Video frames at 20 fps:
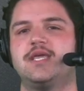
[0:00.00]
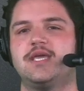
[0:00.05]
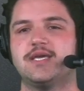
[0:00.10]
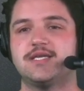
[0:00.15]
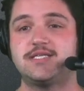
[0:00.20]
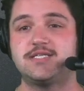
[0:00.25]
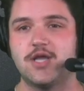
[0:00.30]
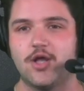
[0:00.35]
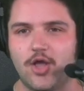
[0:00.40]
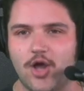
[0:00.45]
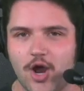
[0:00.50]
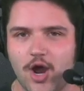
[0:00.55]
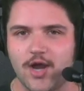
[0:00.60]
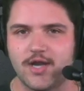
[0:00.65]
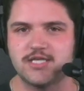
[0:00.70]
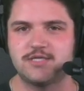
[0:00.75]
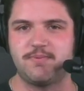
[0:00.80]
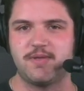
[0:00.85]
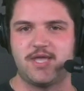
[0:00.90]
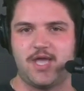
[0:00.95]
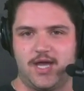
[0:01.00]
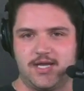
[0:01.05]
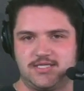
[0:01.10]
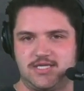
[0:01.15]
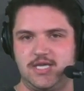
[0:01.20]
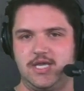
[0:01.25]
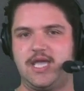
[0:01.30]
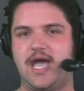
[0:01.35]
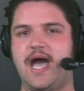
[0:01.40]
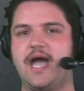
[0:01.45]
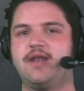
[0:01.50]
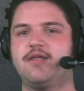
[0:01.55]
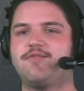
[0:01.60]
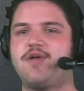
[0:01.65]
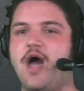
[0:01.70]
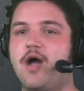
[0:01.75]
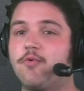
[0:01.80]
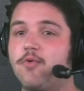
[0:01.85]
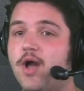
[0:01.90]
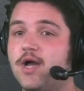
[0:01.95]
he is still hurt is because he kind of
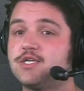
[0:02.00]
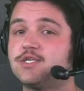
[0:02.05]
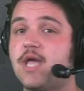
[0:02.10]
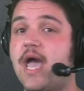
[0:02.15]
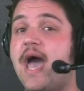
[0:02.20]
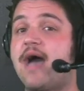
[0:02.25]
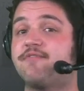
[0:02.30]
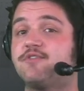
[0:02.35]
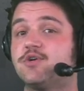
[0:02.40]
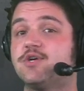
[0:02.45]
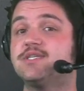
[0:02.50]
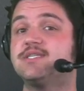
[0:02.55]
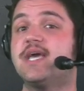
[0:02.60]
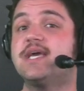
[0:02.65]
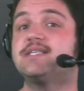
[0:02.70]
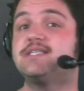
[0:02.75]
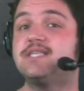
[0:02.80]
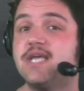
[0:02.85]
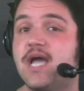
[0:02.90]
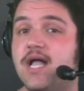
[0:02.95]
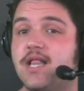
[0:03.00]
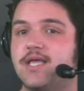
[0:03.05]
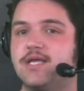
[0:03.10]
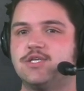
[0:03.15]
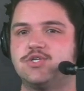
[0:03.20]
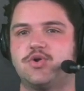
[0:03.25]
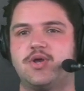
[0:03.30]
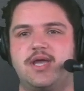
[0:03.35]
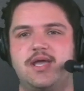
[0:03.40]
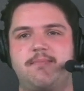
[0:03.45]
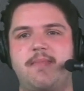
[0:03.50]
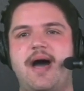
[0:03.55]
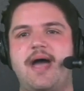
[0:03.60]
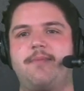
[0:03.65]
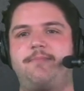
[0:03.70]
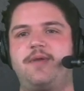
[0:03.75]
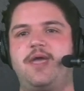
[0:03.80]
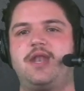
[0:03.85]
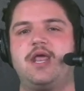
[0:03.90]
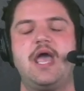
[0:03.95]
got rushed after his ACL injury, in my
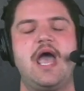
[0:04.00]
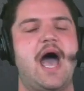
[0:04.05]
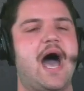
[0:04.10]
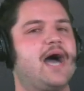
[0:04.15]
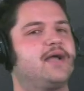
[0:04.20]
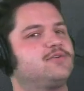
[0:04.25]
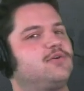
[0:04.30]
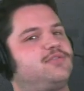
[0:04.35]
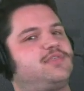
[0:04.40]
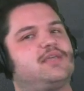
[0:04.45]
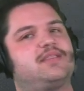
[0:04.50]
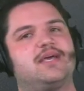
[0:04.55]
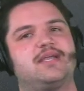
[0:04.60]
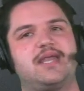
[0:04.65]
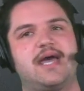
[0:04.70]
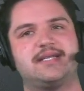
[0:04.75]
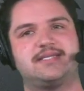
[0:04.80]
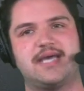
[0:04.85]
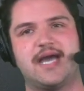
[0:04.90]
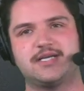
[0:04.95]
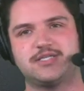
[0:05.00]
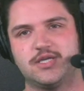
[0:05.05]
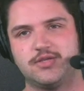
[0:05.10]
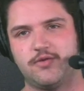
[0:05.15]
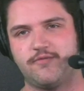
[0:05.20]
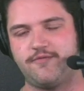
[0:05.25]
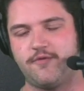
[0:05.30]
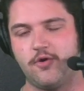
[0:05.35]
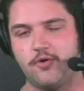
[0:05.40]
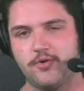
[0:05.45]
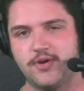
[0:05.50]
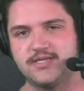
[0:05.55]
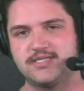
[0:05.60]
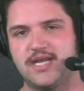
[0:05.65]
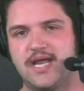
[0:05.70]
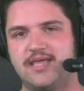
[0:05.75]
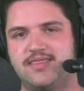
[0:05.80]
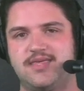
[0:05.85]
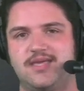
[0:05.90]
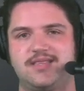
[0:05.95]
opinion. I don't think that that's actually the full reason.
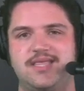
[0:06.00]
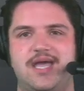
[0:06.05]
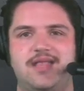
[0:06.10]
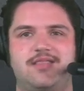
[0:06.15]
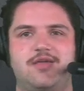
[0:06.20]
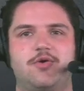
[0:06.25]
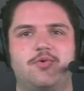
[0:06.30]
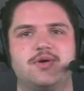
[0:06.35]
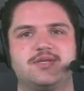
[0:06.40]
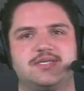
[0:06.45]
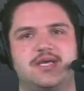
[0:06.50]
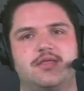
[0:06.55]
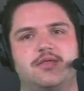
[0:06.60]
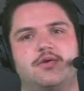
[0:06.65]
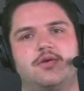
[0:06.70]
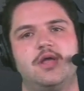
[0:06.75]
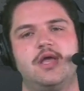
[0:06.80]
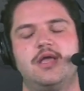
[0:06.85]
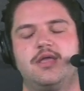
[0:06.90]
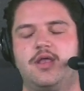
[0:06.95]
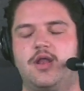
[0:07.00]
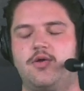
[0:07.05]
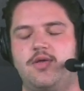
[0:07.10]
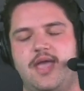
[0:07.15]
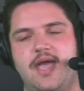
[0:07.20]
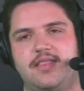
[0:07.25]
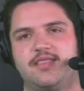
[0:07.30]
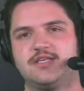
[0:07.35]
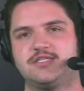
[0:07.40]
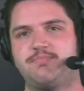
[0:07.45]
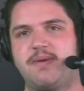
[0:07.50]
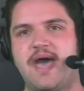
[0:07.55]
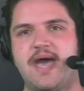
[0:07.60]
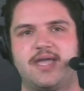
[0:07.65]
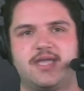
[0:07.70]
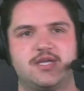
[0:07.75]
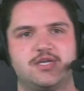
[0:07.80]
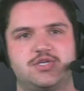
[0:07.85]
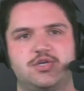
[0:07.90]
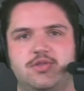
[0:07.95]
I think that there was other, he had this
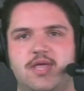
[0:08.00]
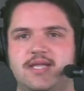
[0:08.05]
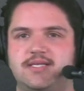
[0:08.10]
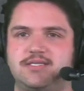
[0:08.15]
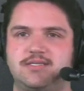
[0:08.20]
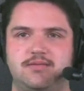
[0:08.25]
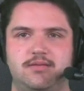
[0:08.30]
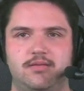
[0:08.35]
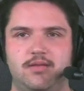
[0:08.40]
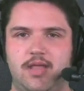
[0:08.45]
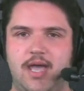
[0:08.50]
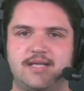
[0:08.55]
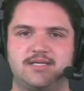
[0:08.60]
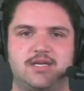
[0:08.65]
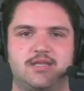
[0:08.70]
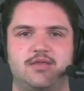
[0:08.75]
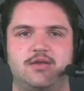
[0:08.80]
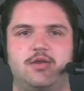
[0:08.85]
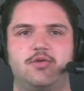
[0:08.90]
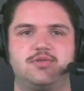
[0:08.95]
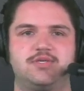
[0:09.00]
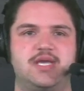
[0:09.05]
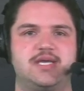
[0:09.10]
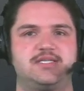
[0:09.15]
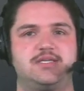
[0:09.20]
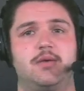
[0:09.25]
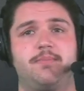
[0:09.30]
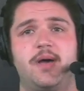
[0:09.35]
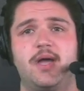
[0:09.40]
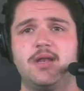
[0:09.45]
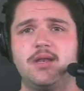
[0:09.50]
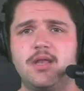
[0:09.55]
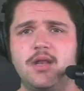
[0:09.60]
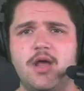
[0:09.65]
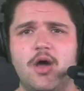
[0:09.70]
back issue. That's has nothing to do with his ACL. But,